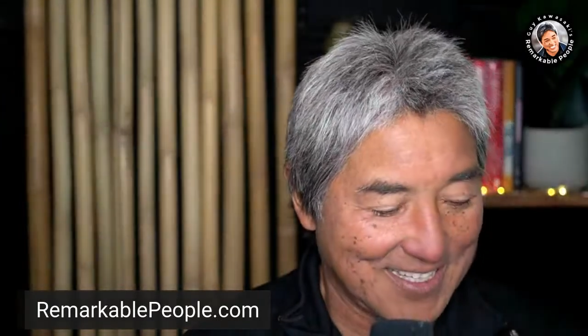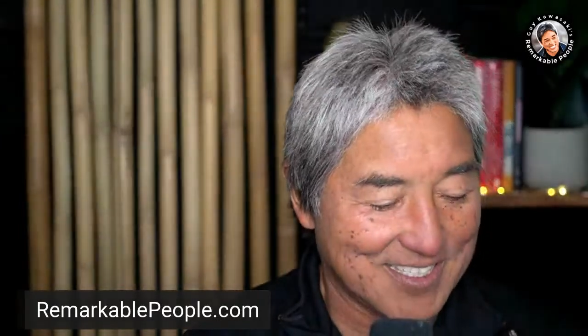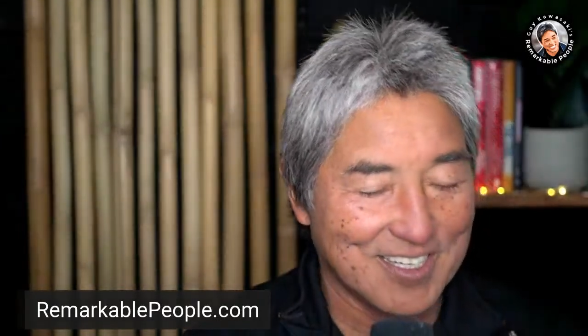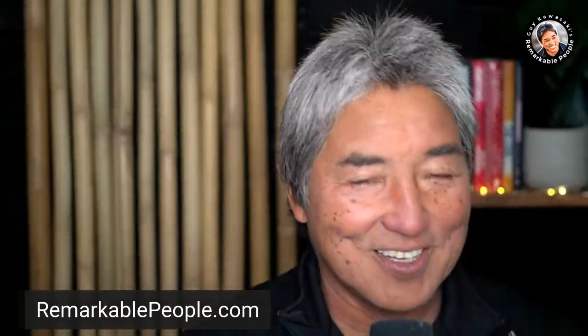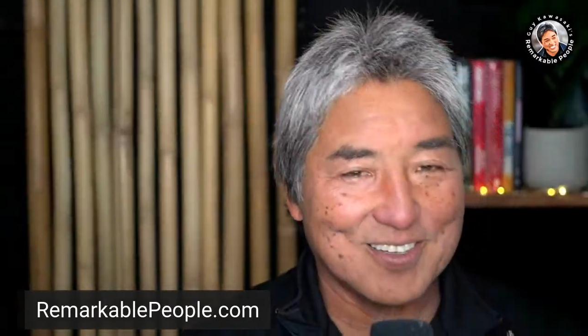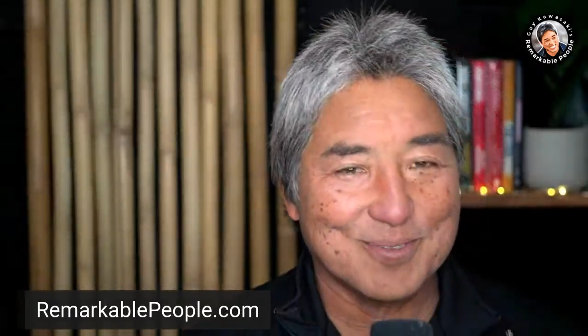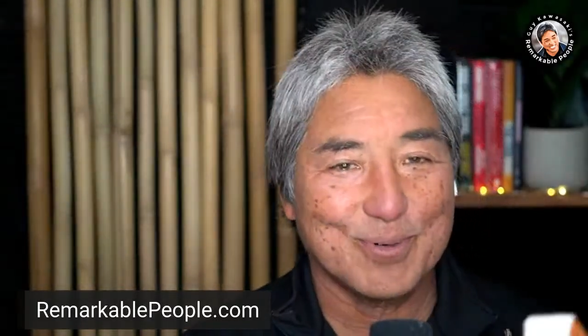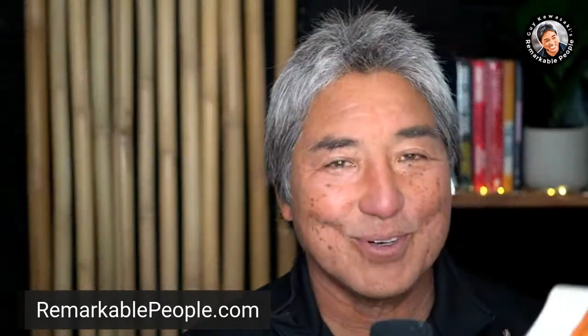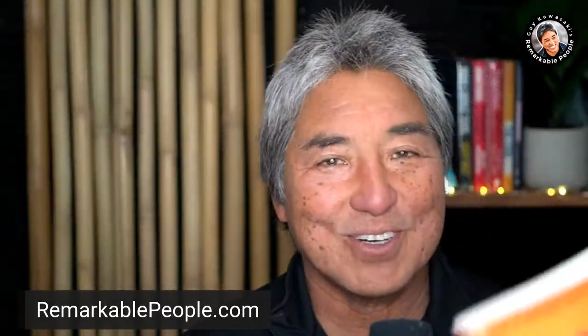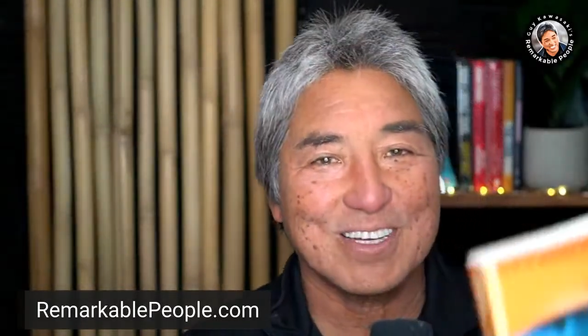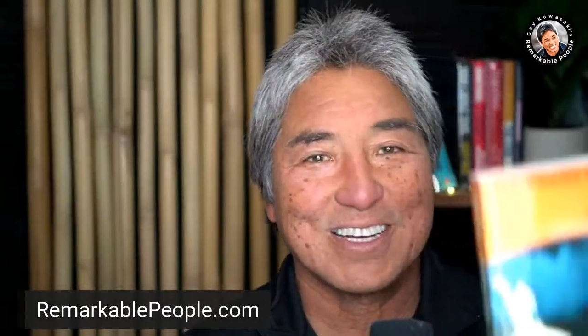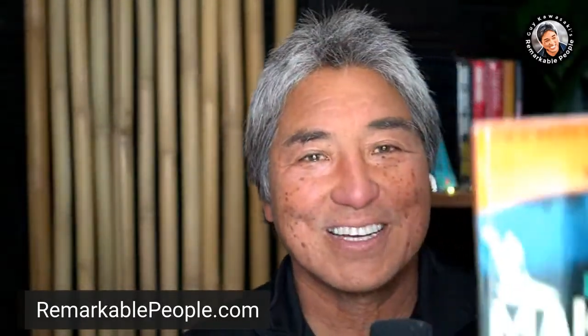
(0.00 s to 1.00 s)
this other
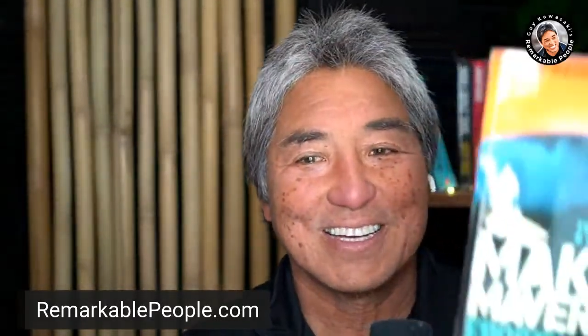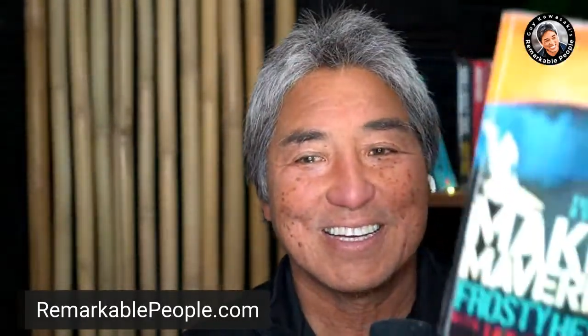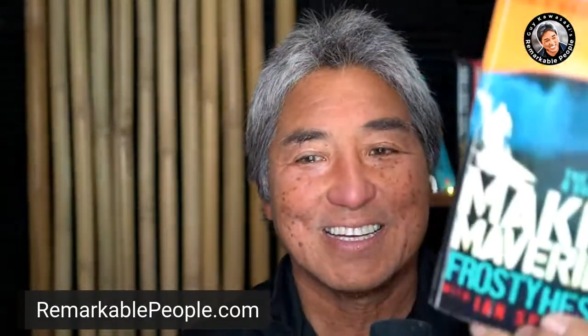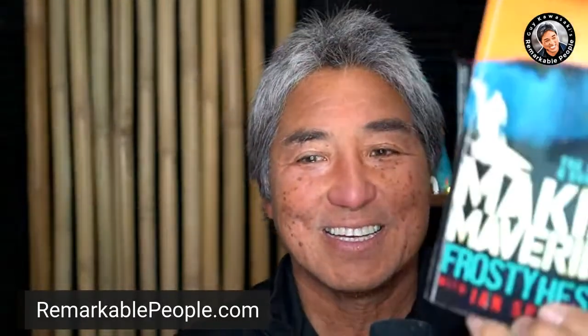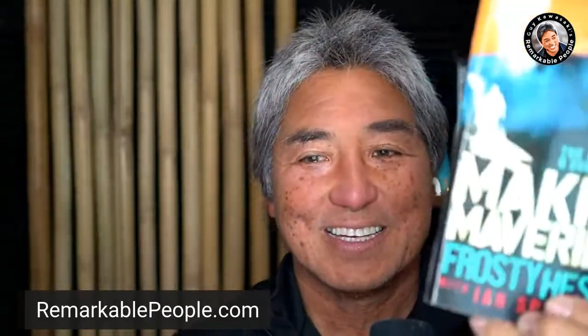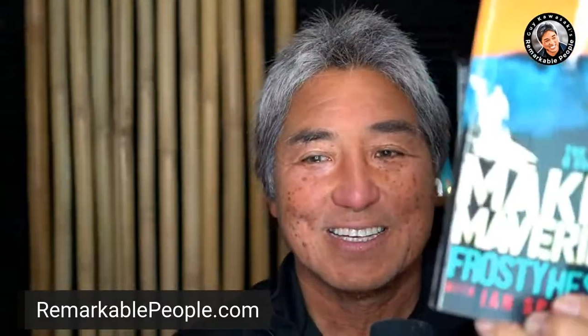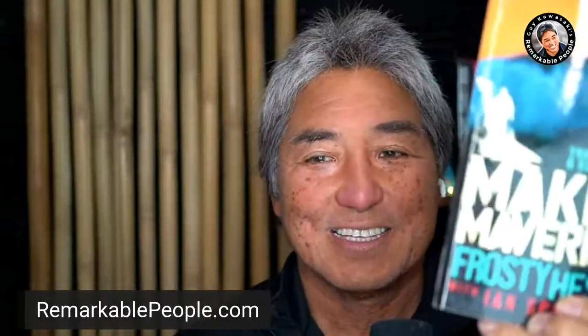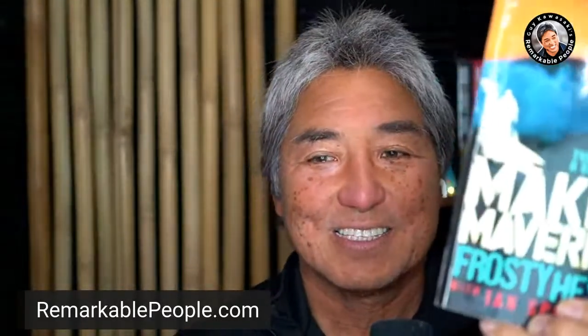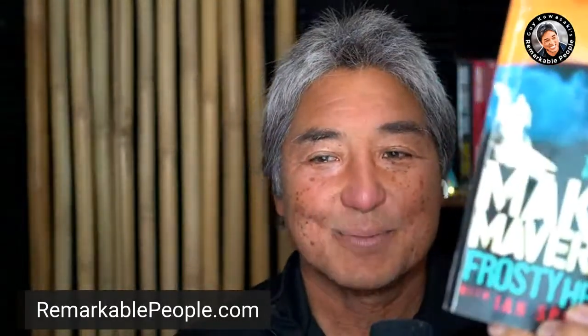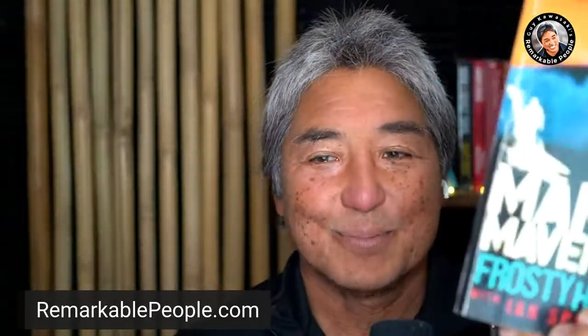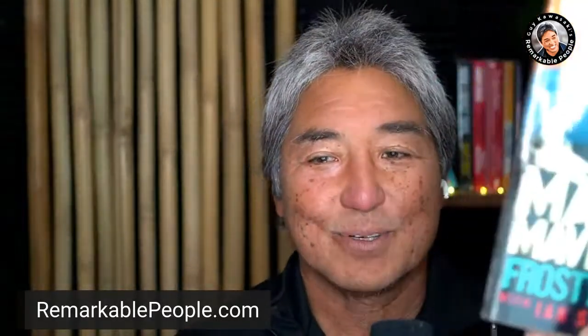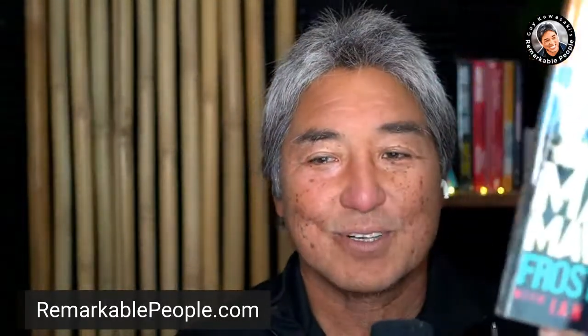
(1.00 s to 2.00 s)
book
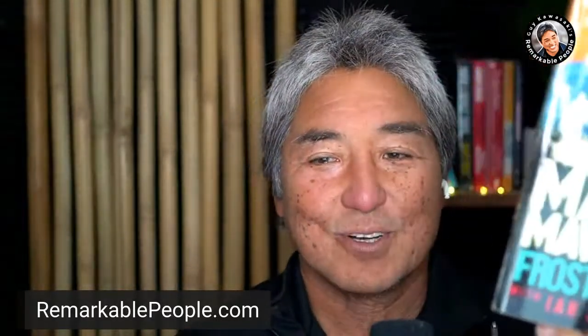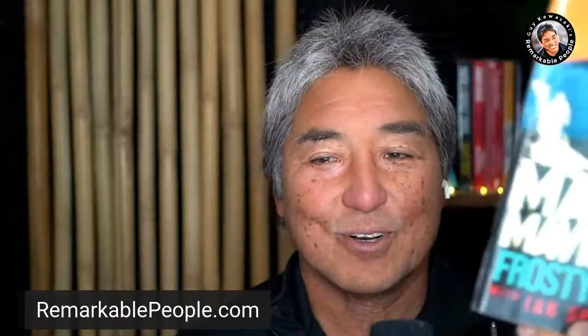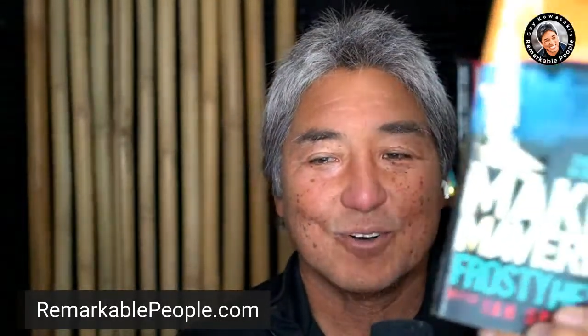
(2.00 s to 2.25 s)
is a book